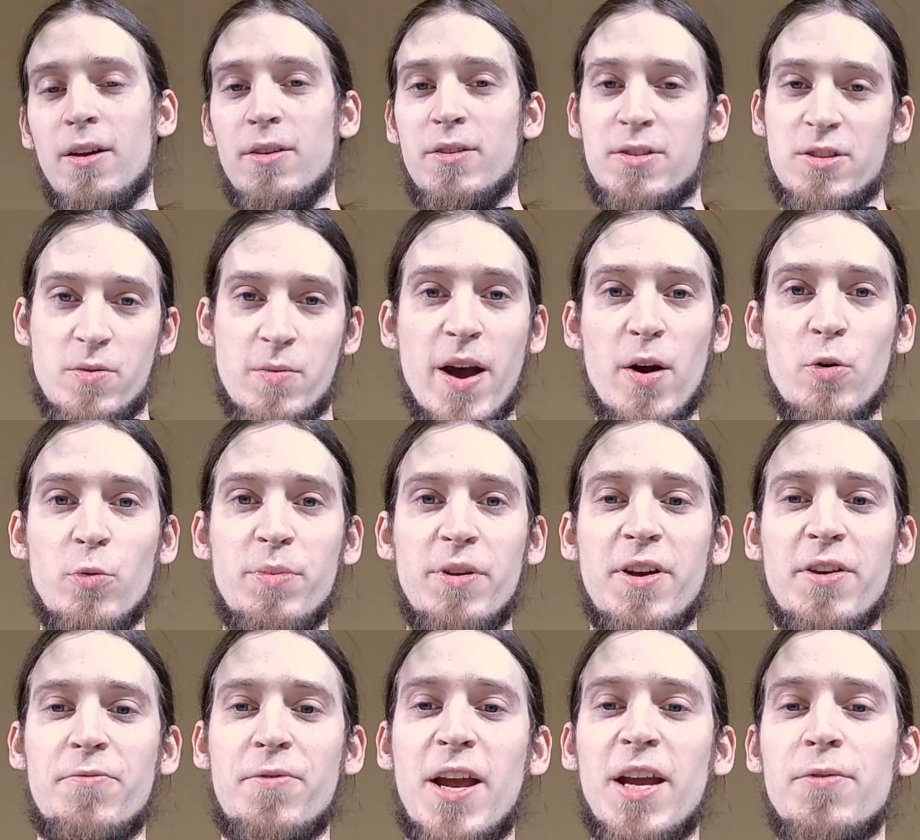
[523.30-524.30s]
So I would be
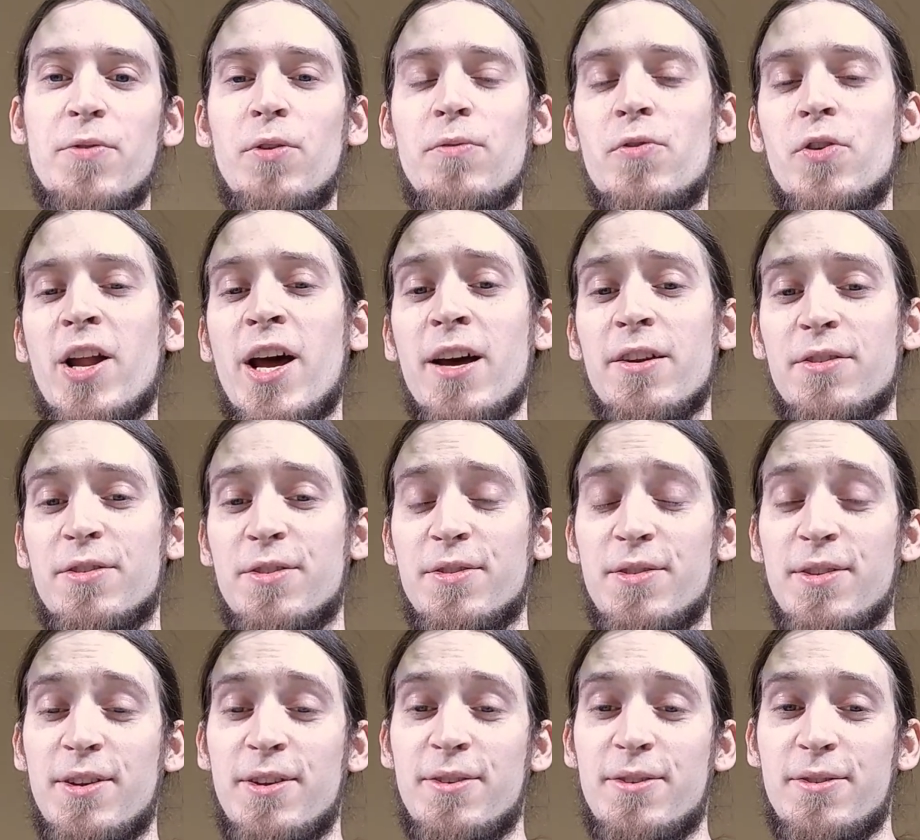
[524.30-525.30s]
thankful for that.
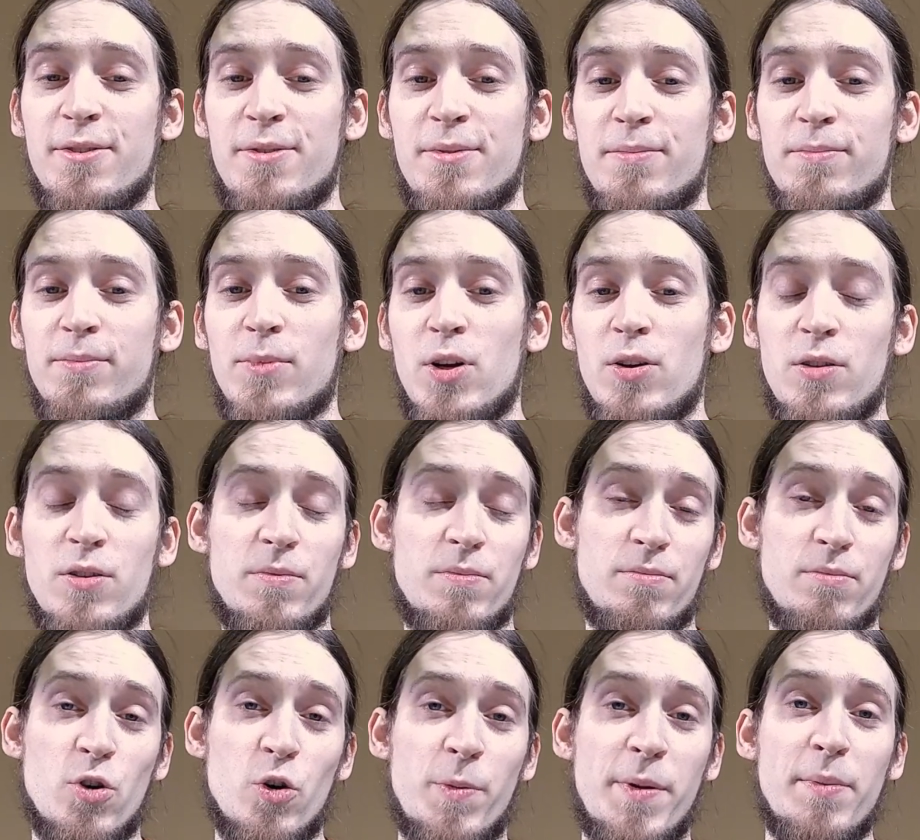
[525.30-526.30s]

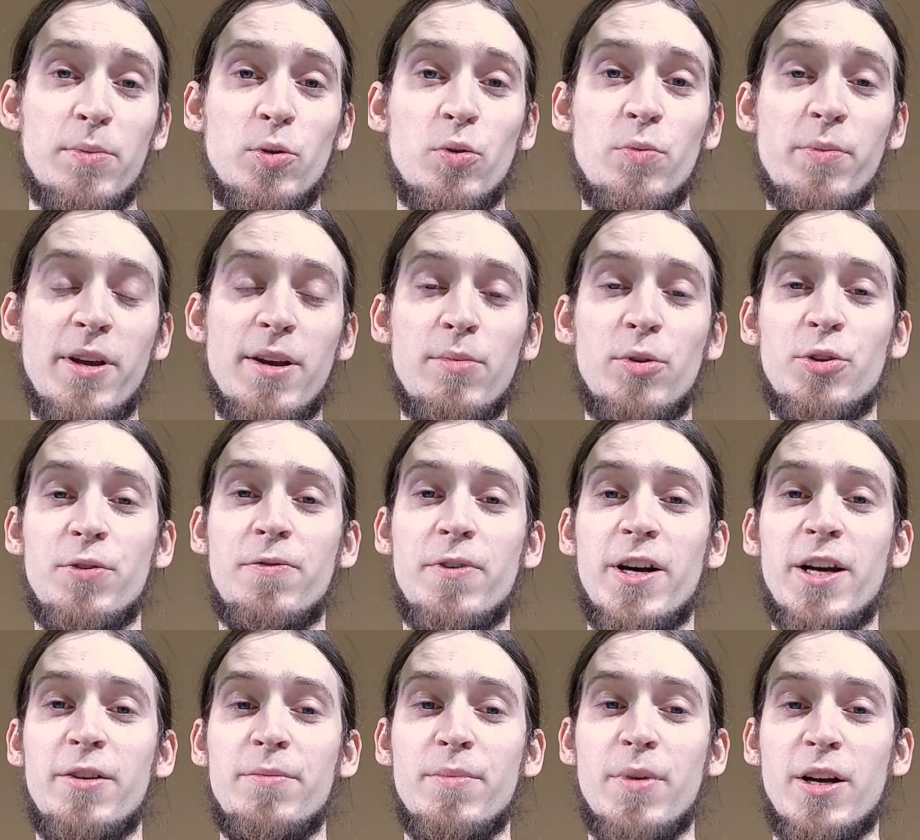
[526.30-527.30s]
More people will be able to
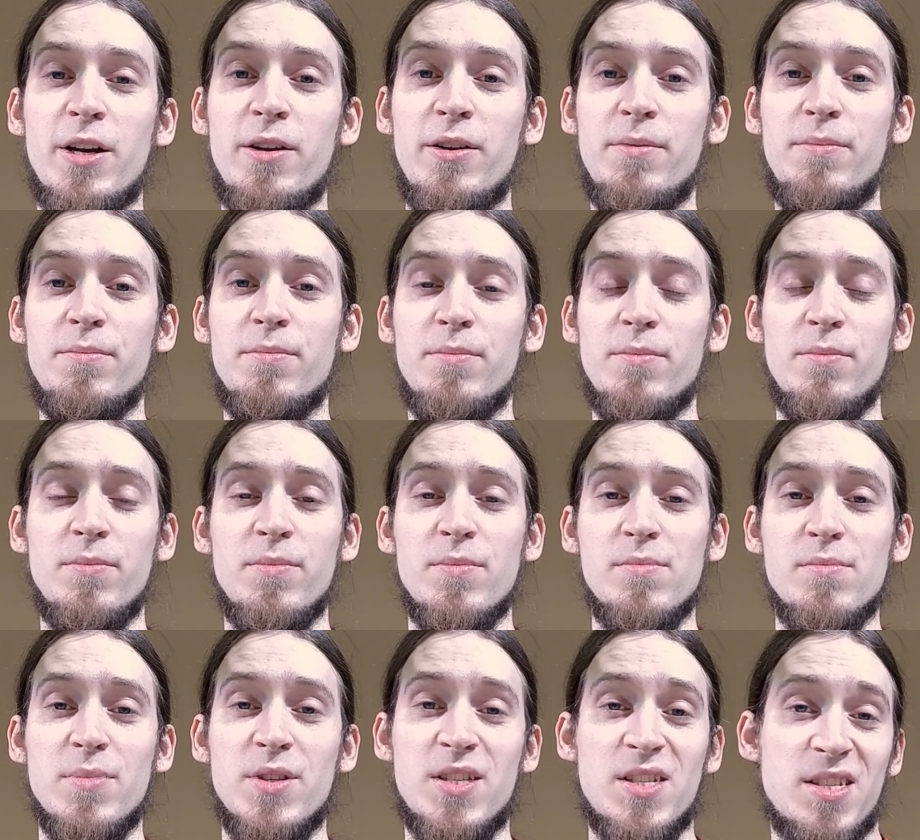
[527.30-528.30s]
find my
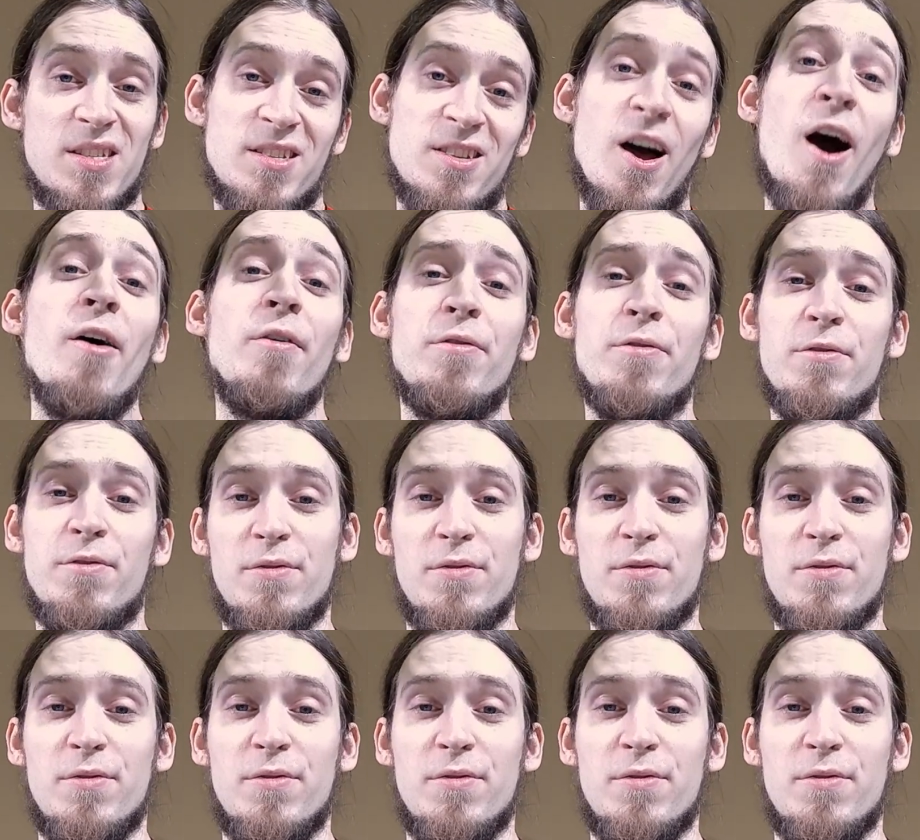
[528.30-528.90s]
stuff.